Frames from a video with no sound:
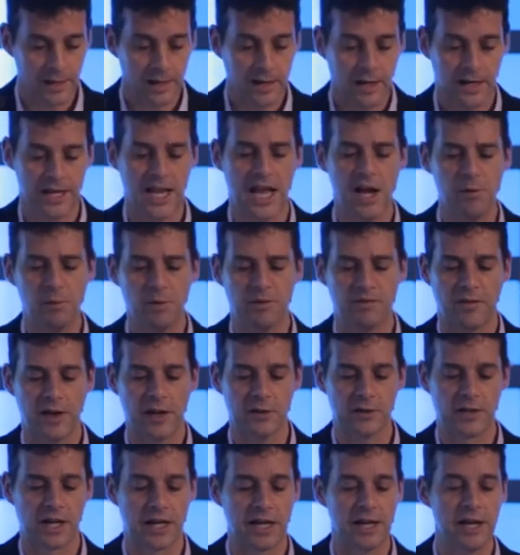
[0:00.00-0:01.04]
And here we
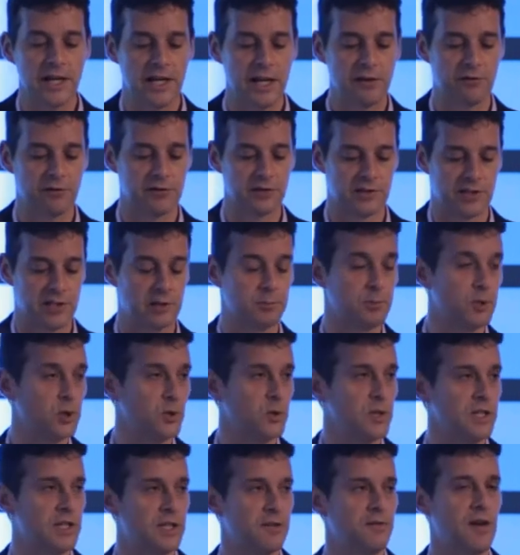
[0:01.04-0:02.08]
found clear differences
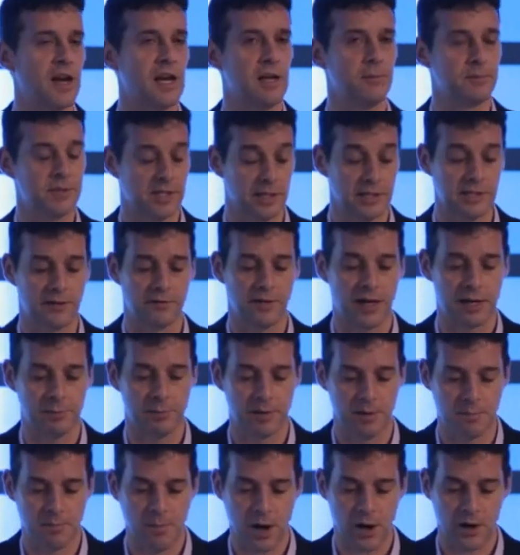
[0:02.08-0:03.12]
between developed and
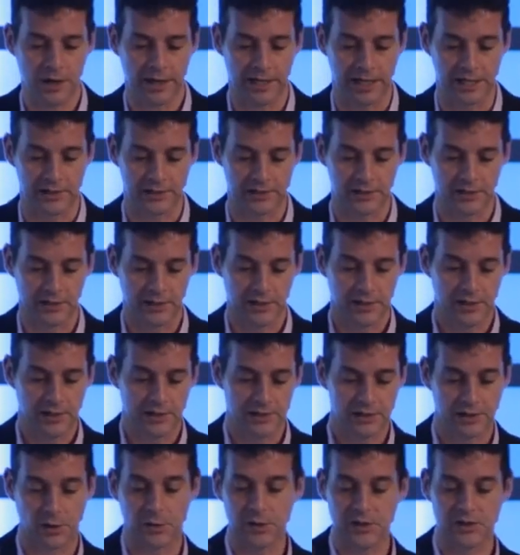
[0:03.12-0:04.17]
developing markets.
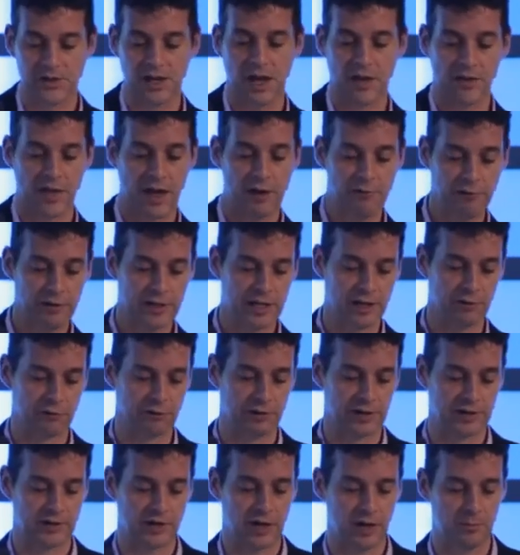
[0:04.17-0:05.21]
So in South Africa, for
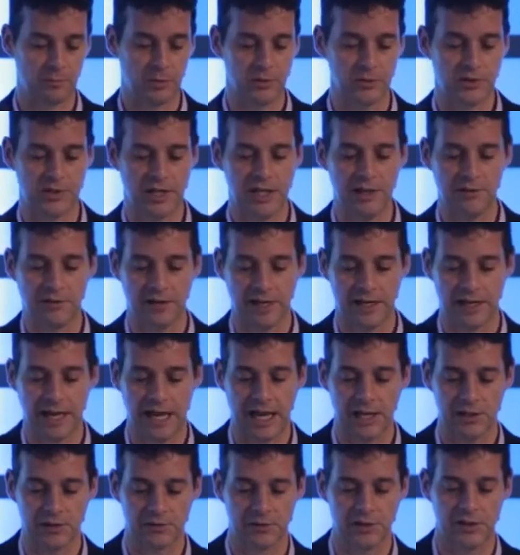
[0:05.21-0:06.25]
example, TV
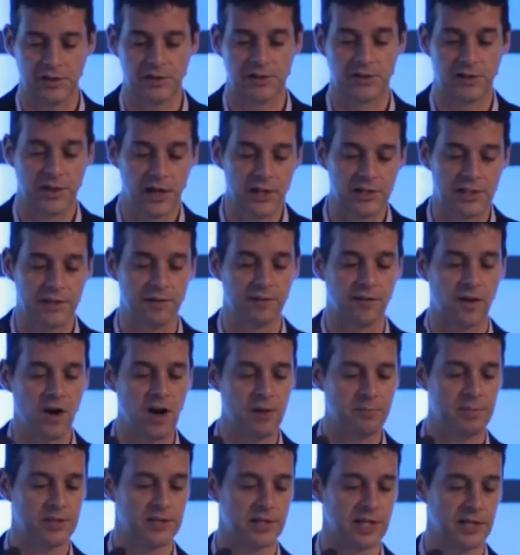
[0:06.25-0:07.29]
accounts for just
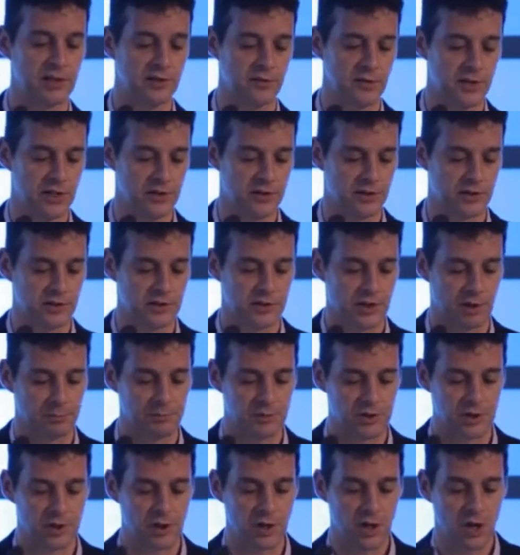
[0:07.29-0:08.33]
35% of news
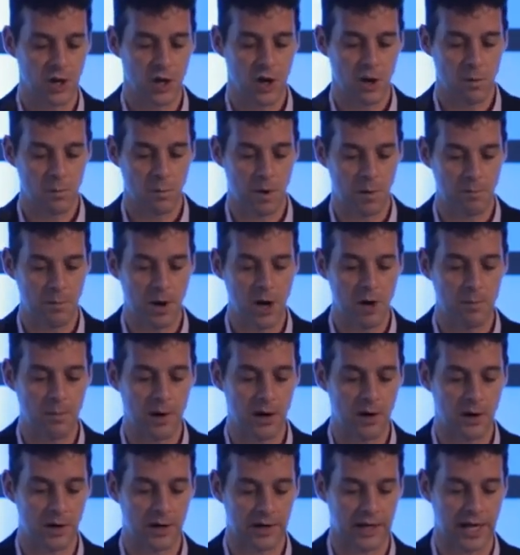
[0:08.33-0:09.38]
consumption, while
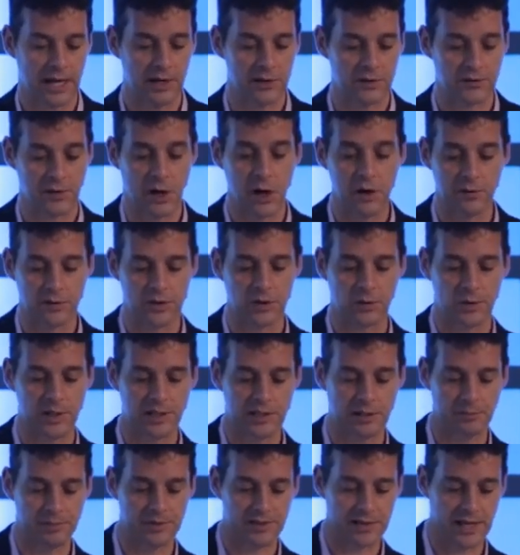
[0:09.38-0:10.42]
mobile accounts for over
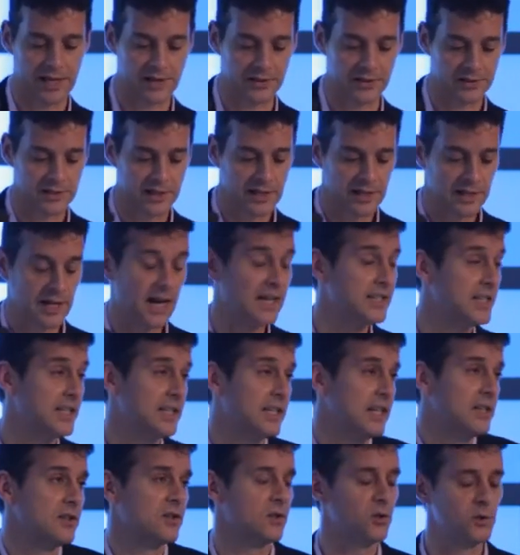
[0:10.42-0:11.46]
20%, as it
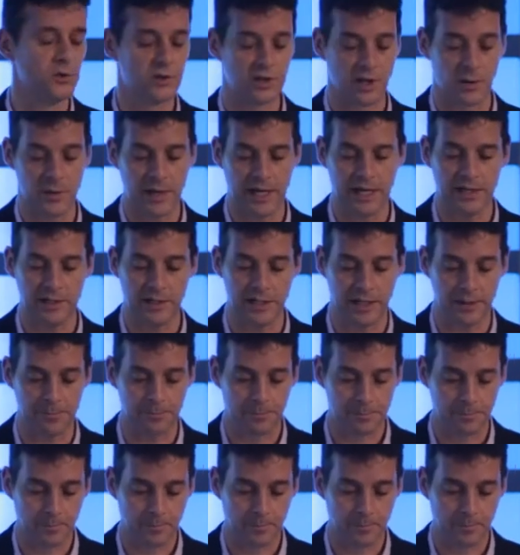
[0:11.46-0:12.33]
does also in India.